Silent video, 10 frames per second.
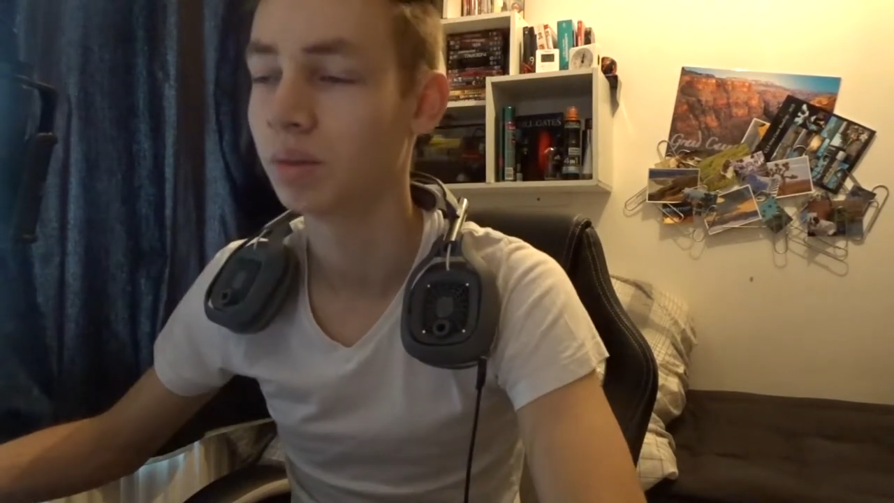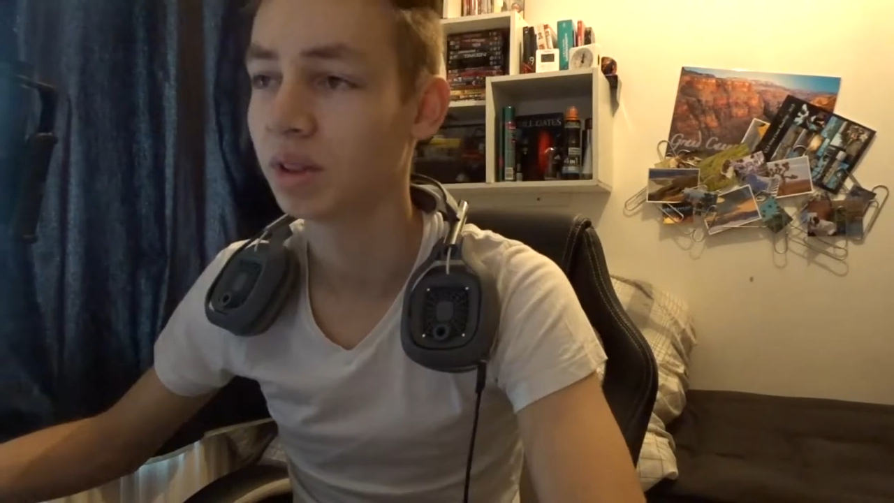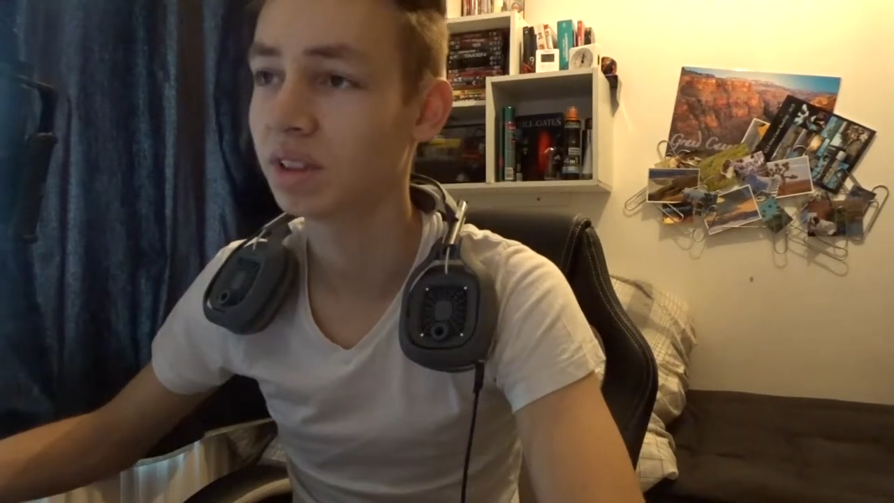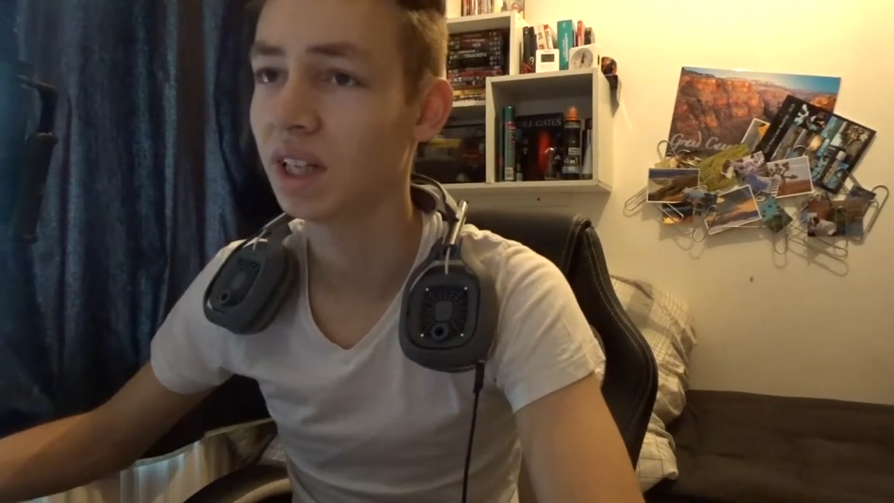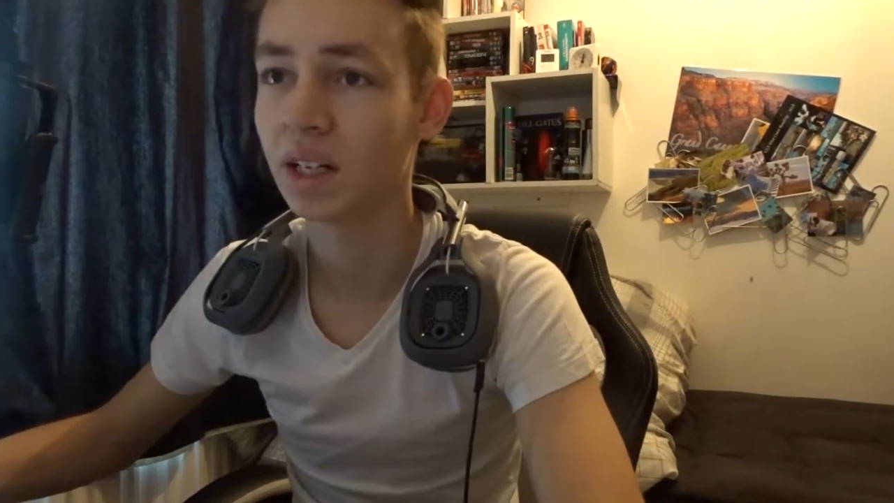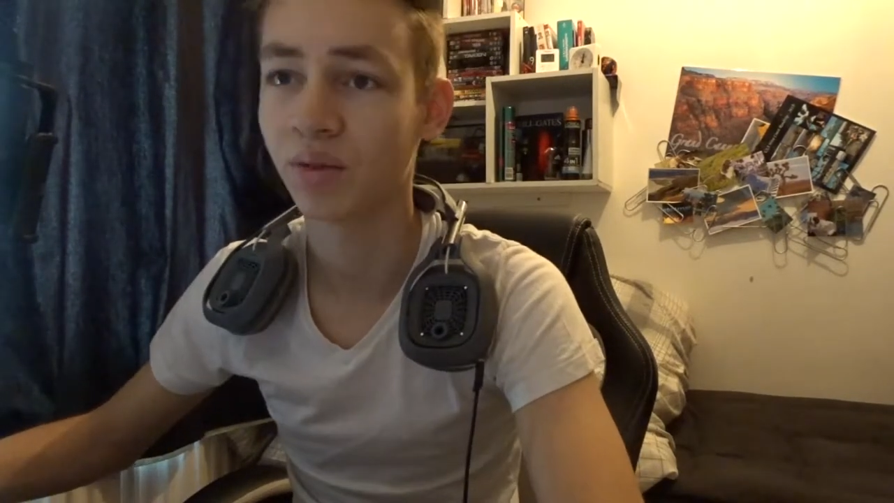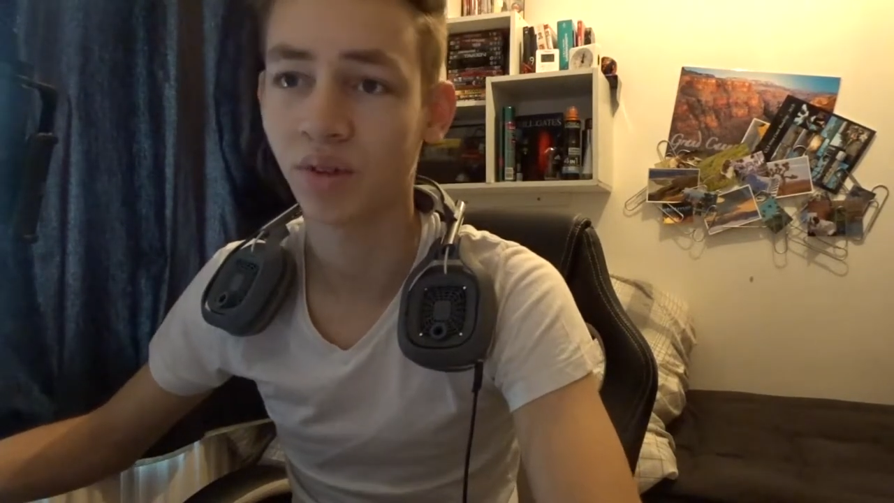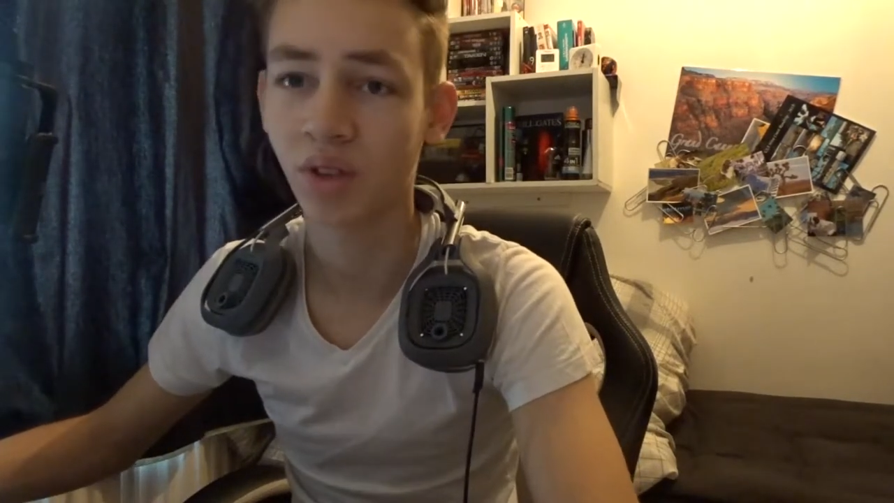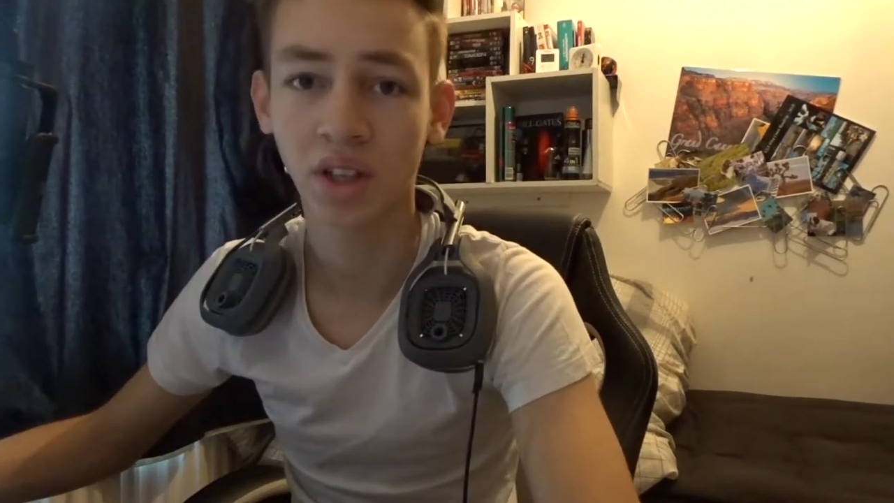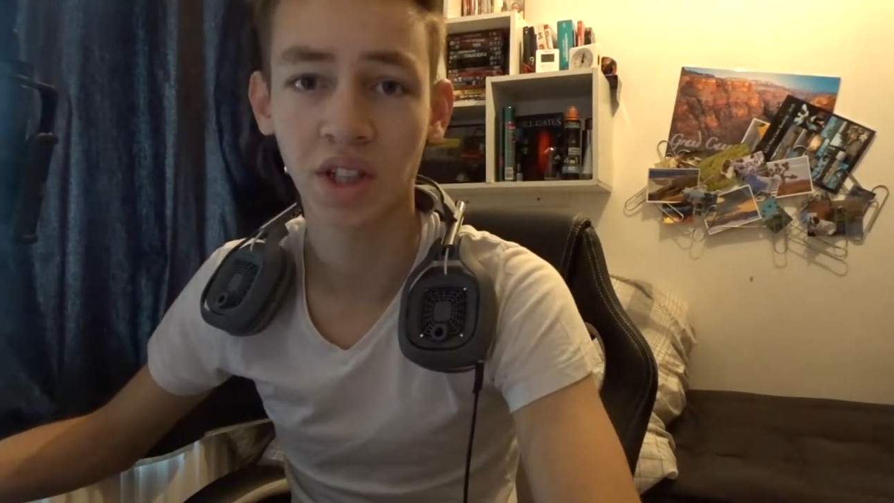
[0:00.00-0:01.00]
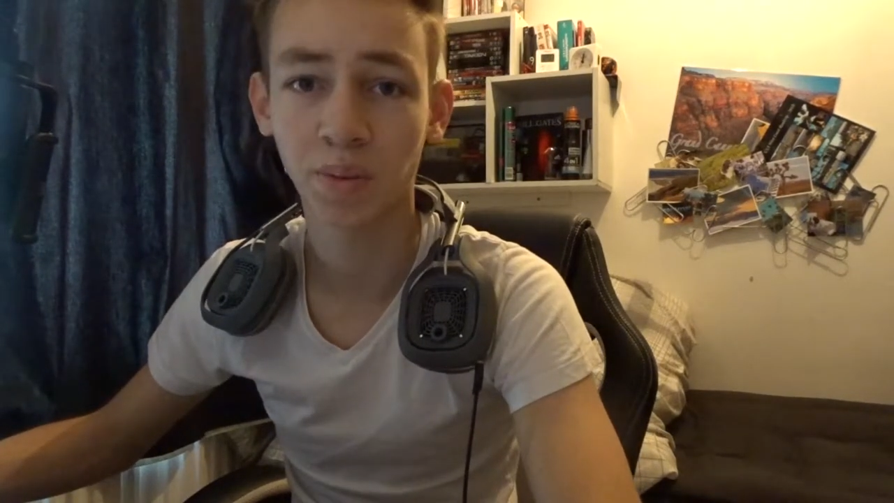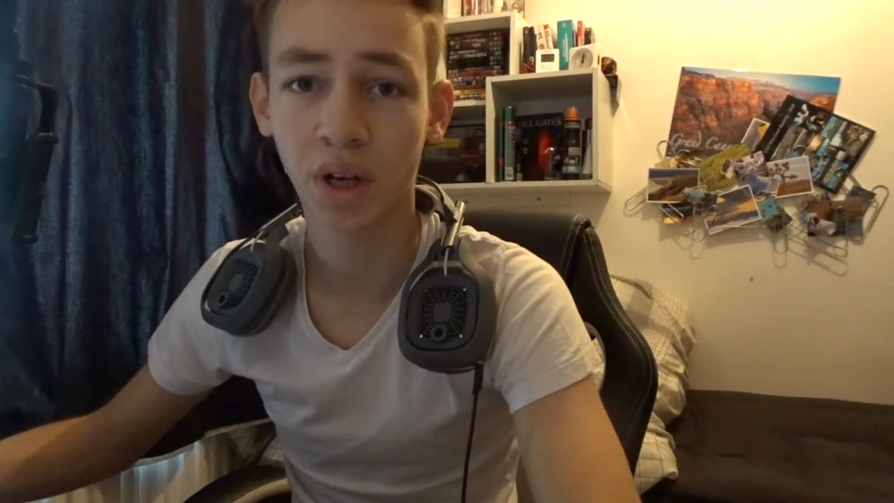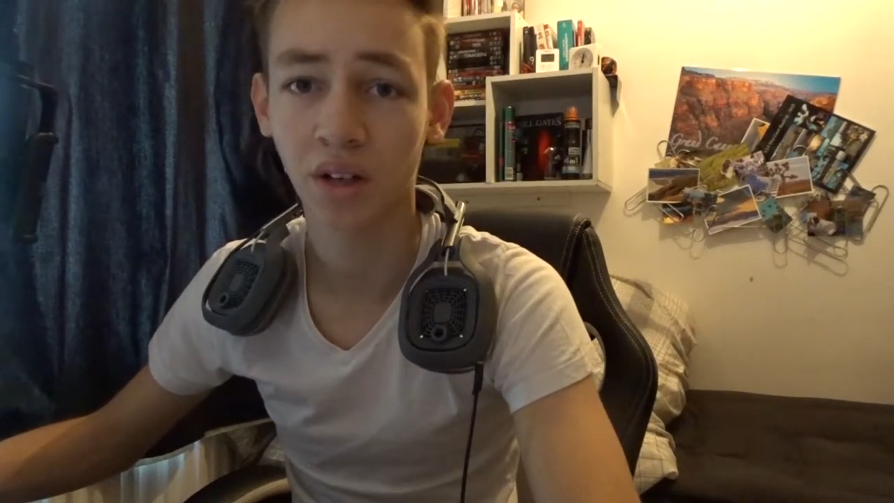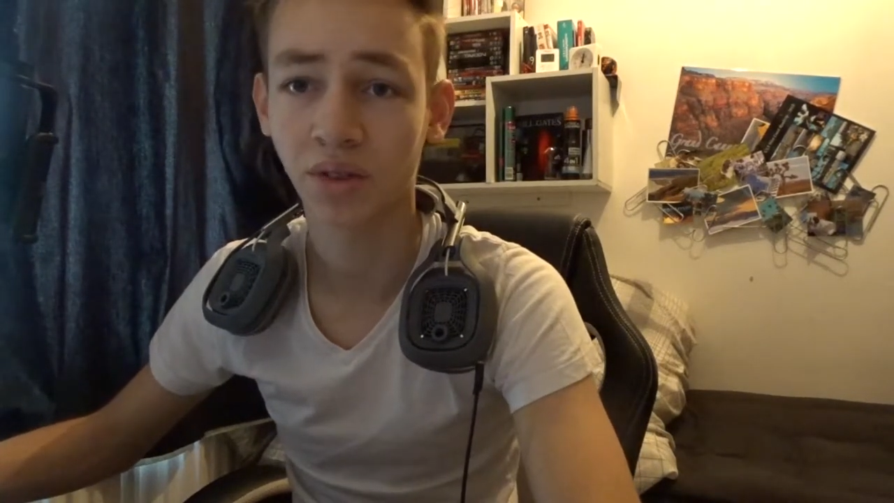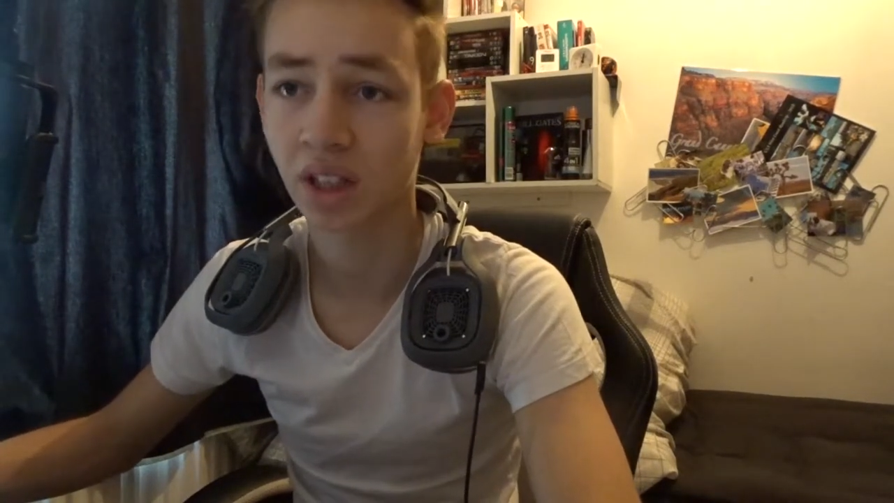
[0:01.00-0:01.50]
Just saying, if I've done this
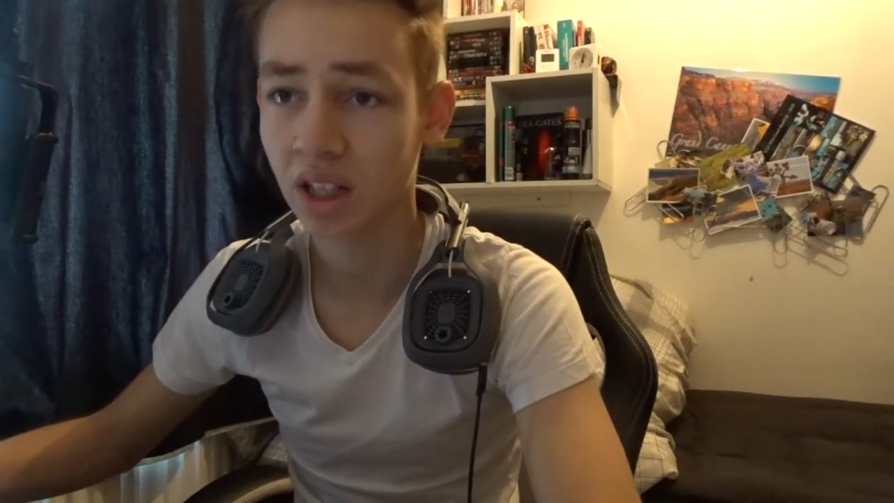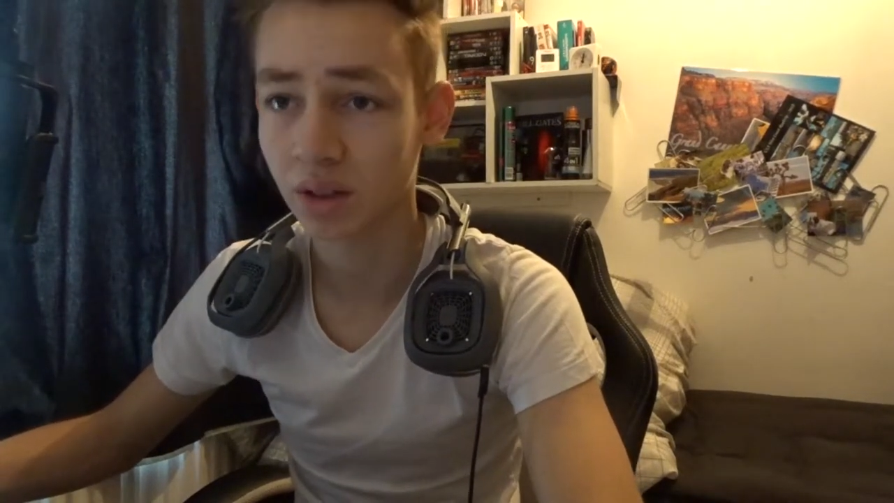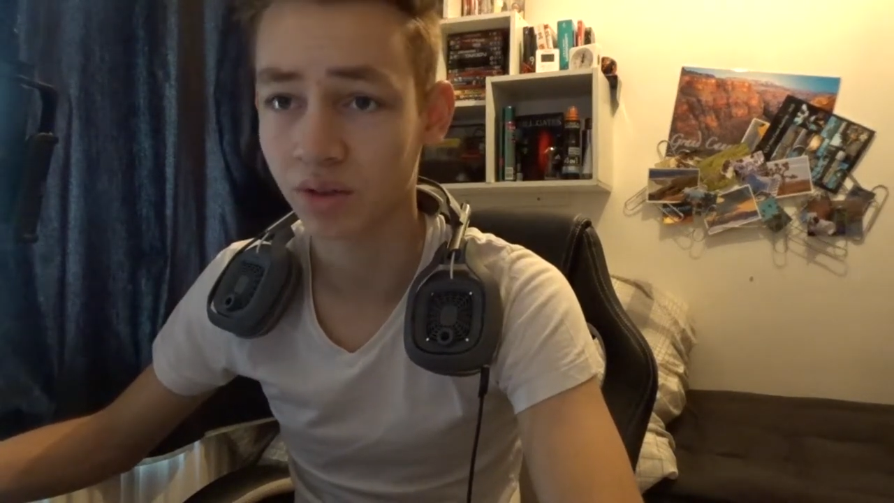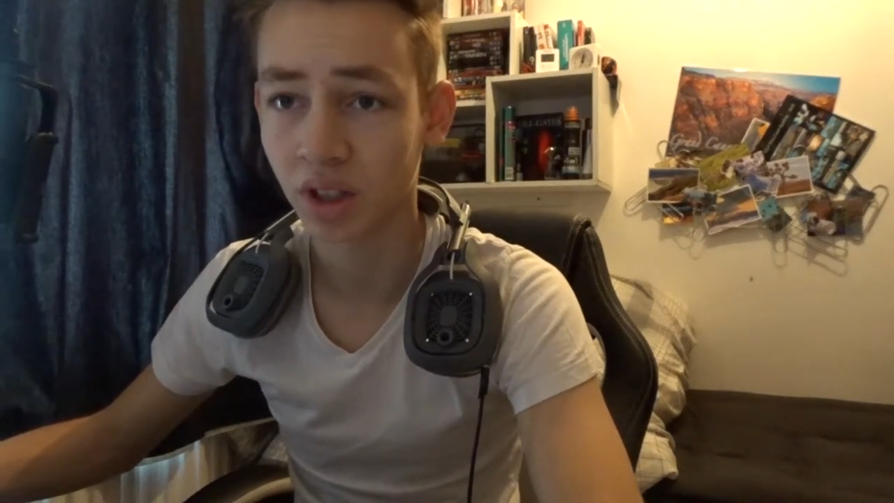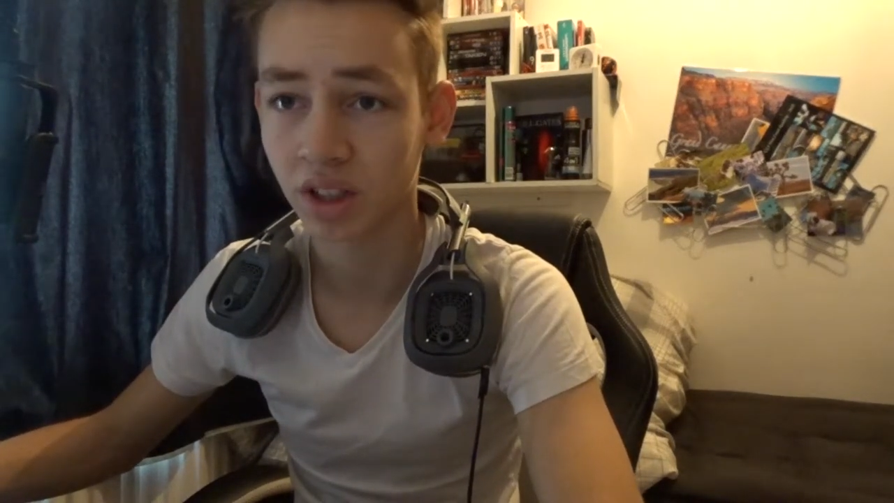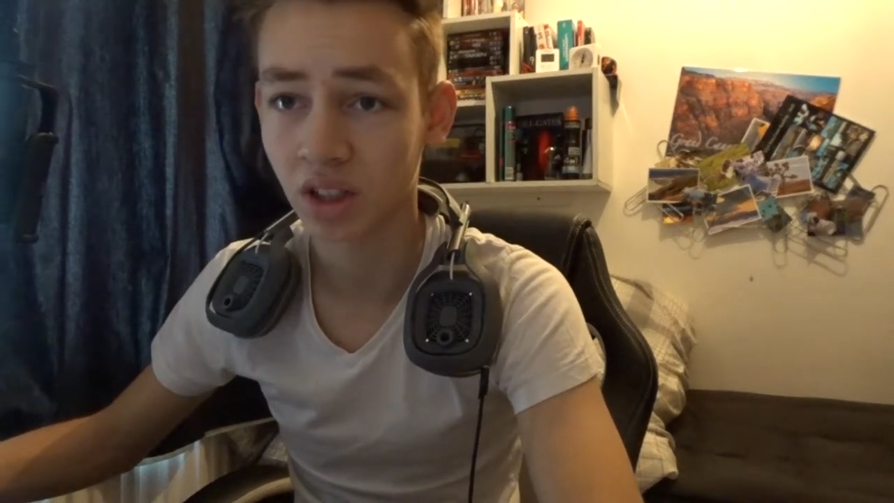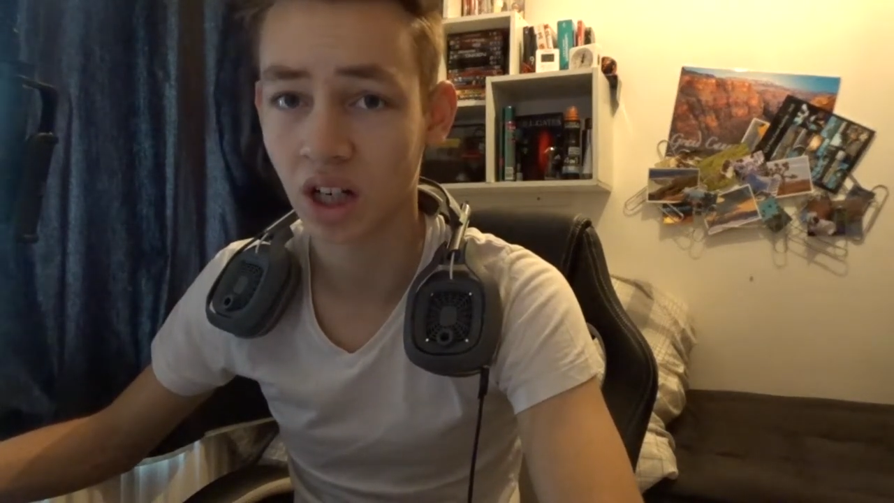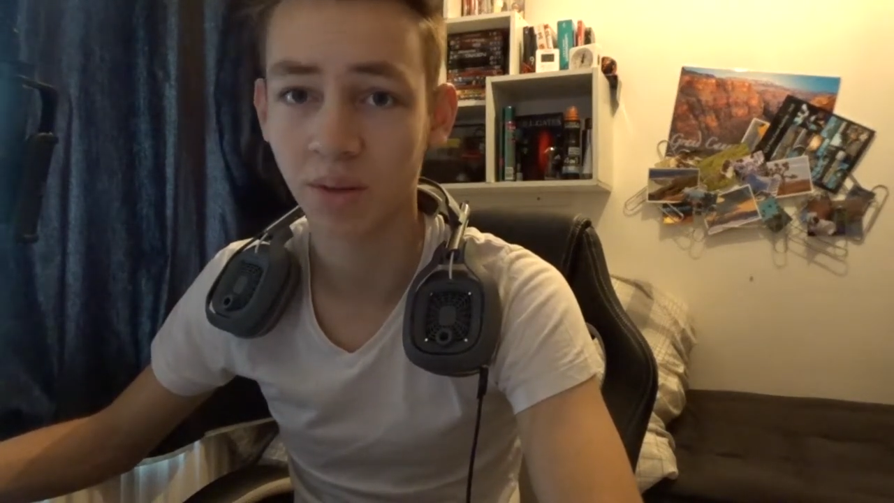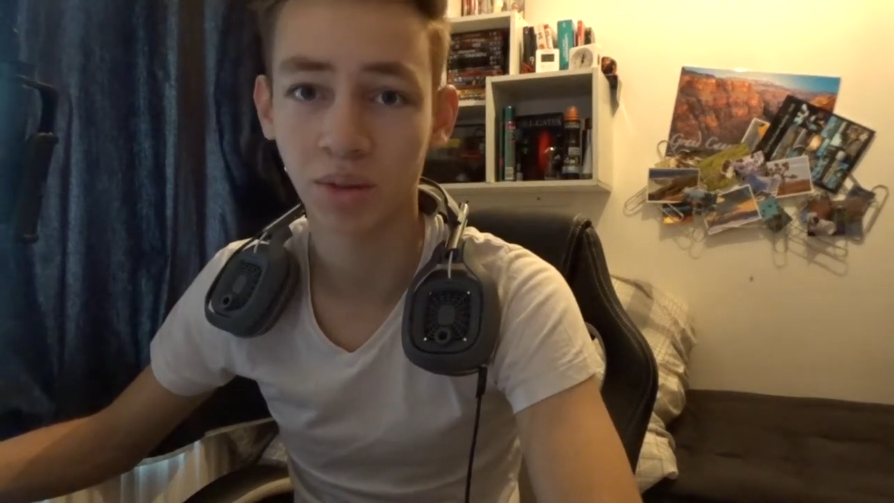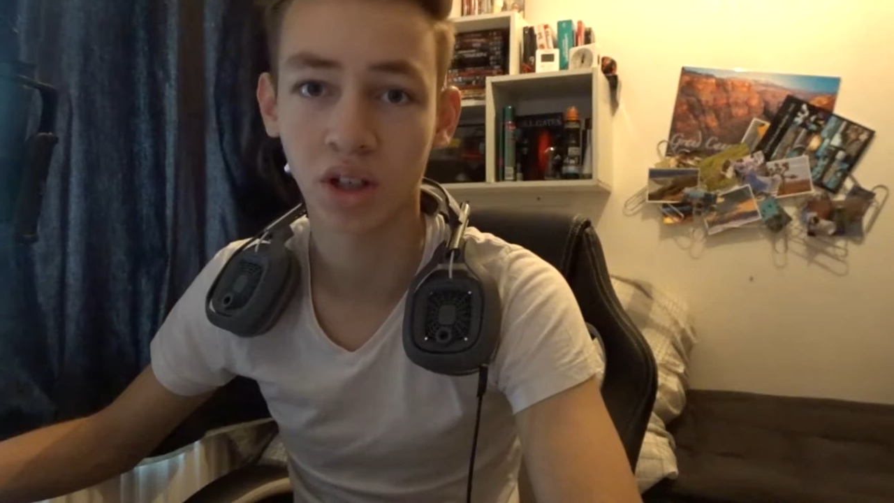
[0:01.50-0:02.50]
perfectly the first time,